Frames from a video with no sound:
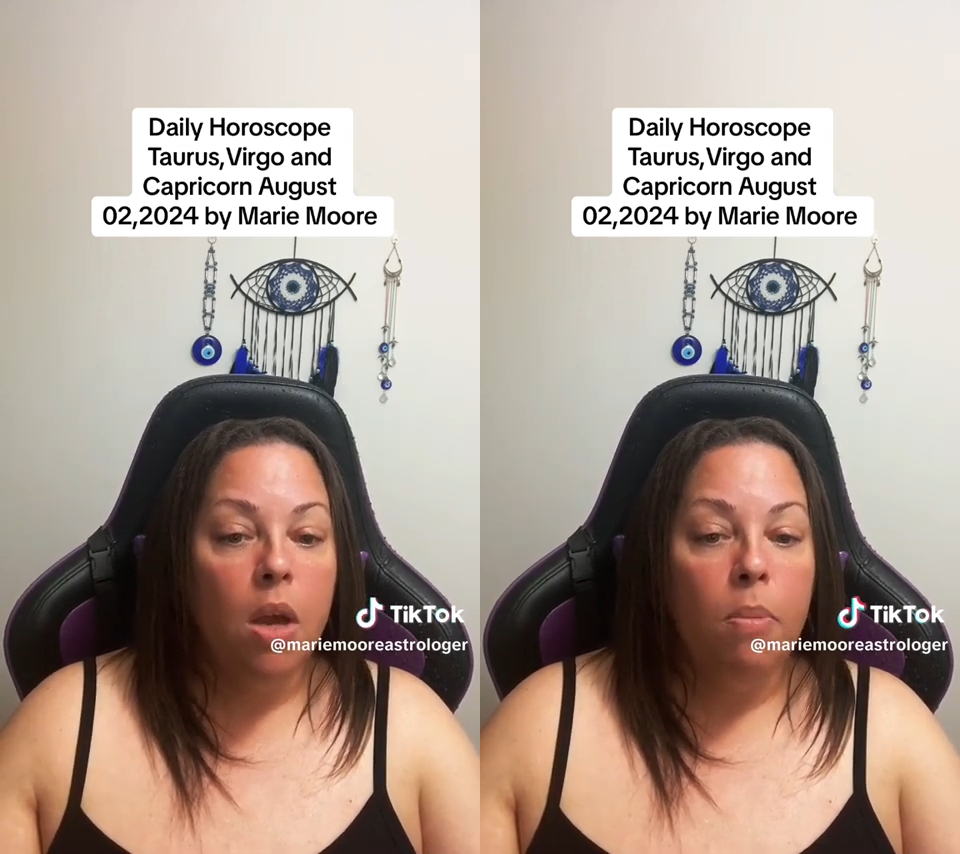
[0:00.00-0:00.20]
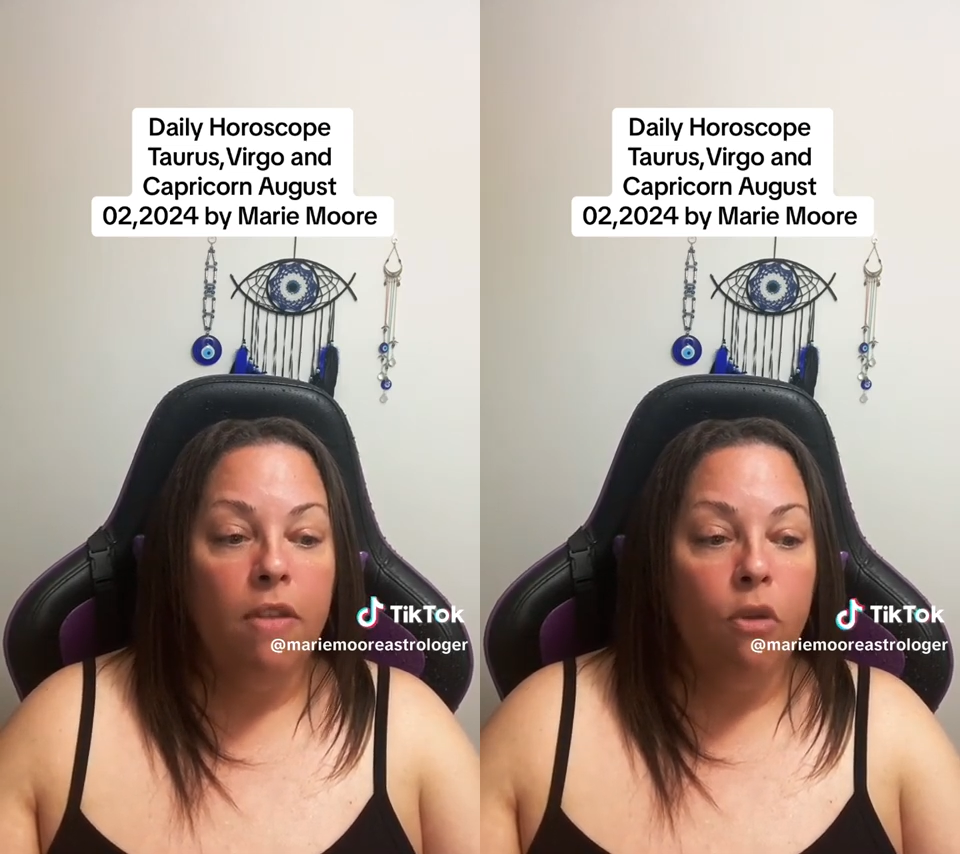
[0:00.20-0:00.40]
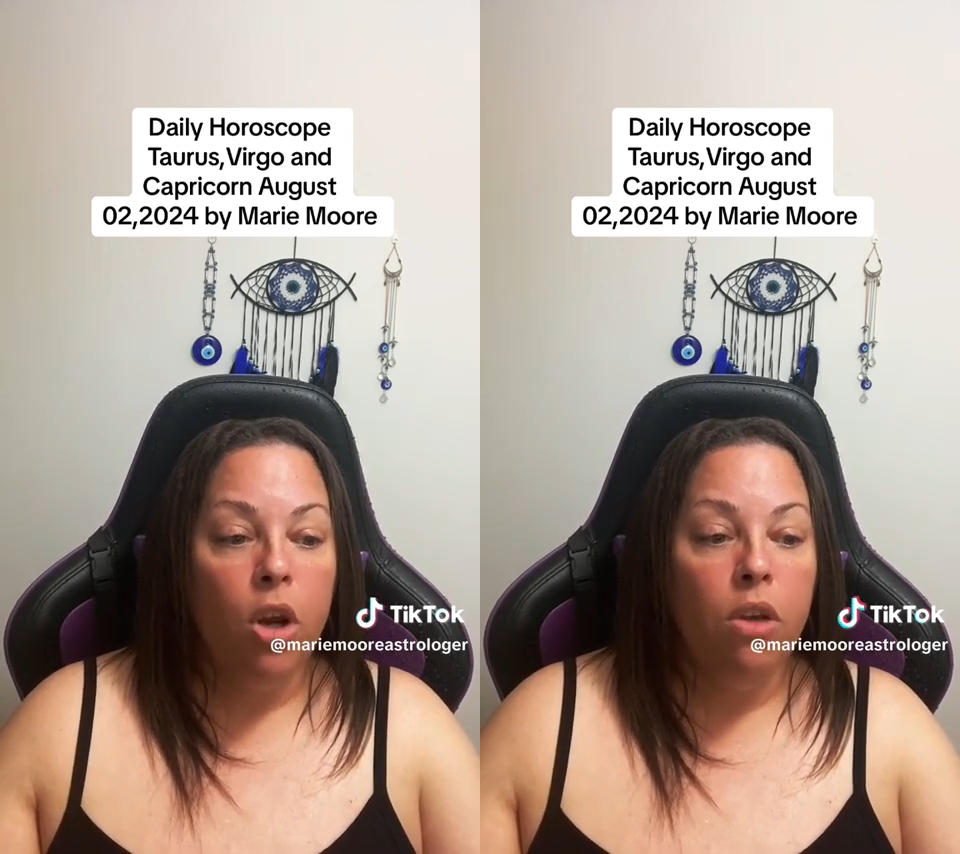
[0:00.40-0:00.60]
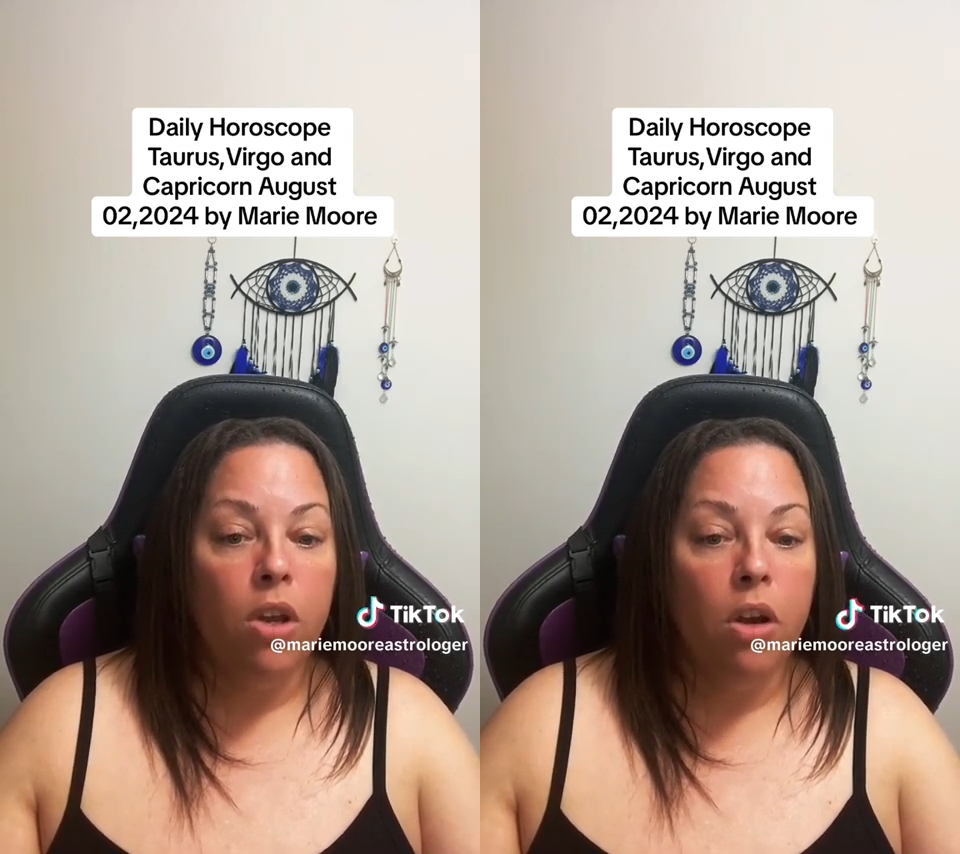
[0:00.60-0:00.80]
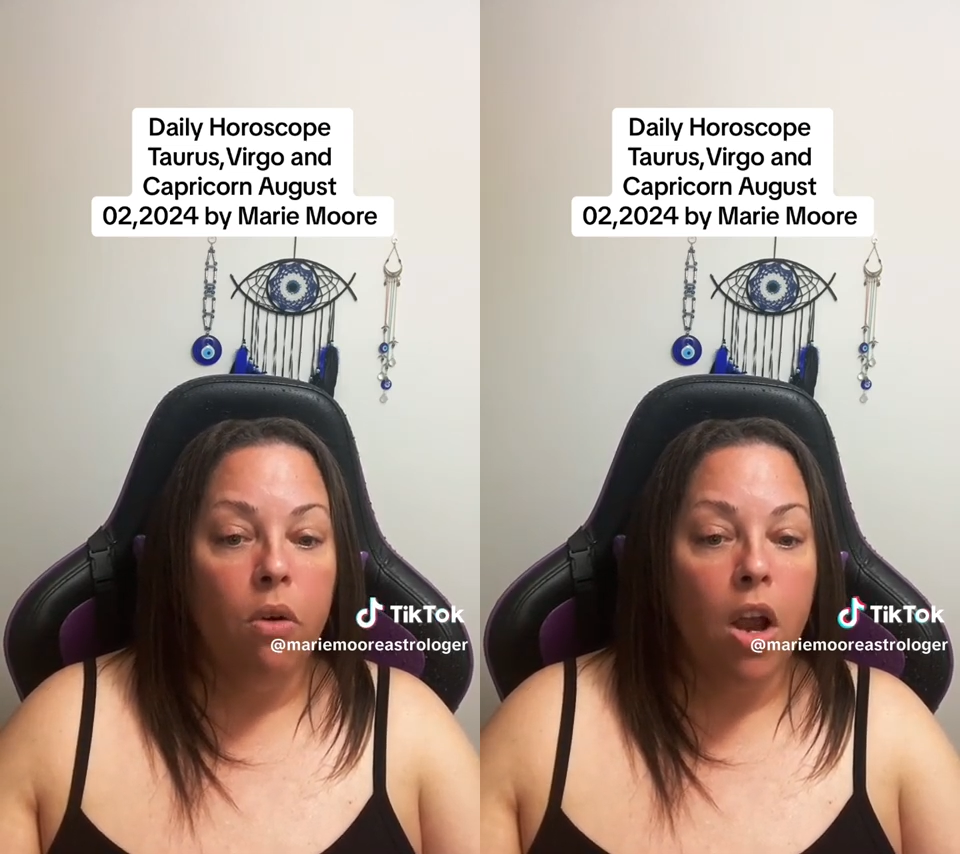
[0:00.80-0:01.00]
before you
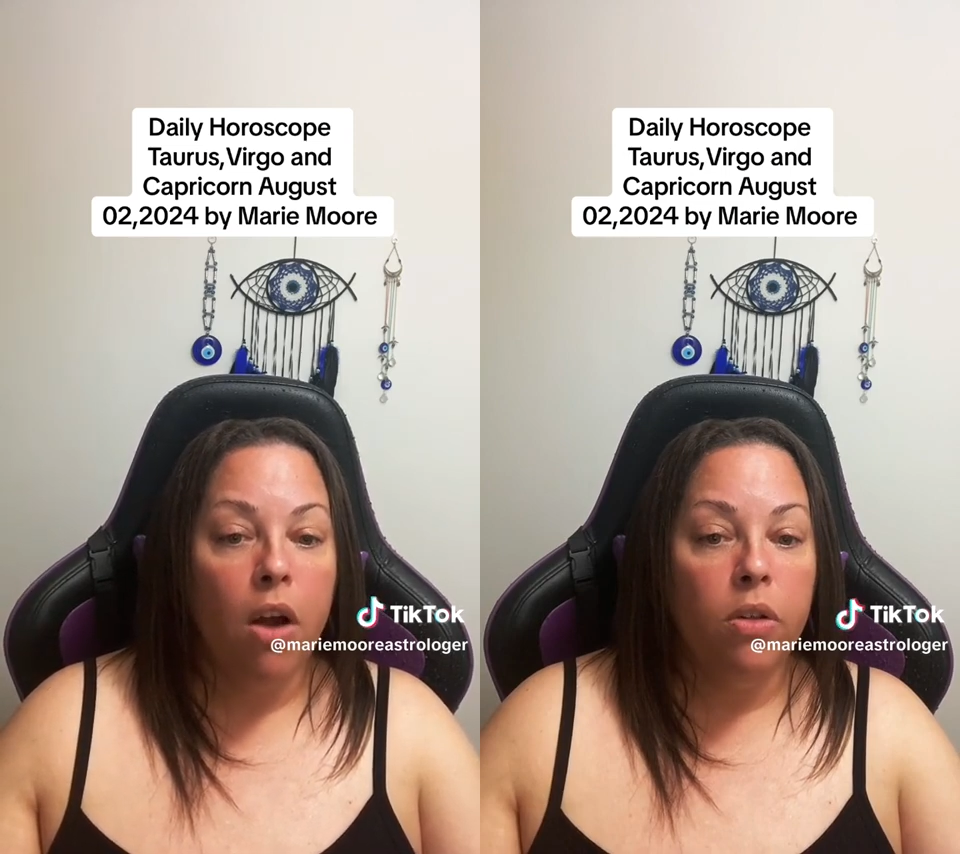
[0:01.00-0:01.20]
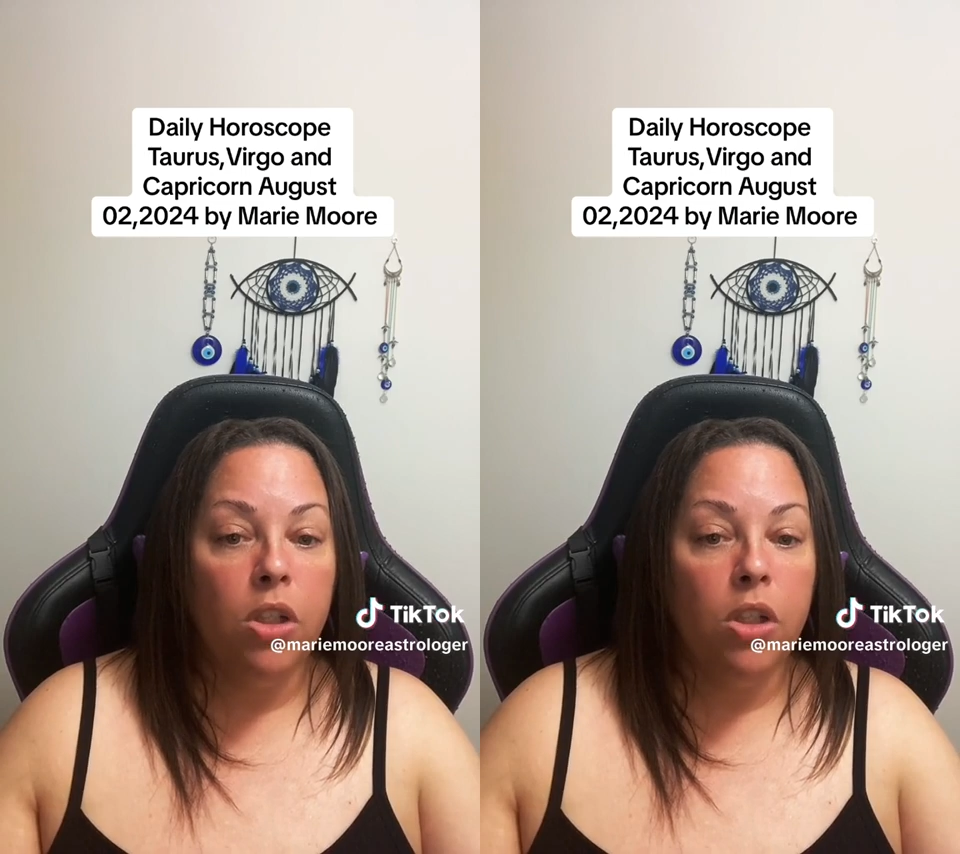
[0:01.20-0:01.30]
can grow.